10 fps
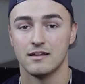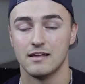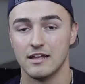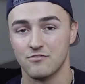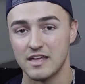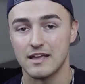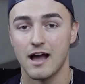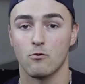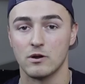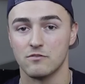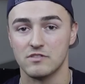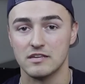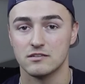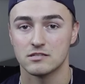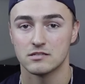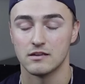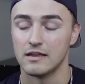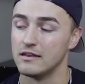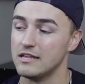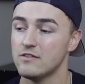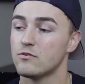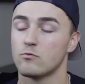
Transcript: if they got rid of these and even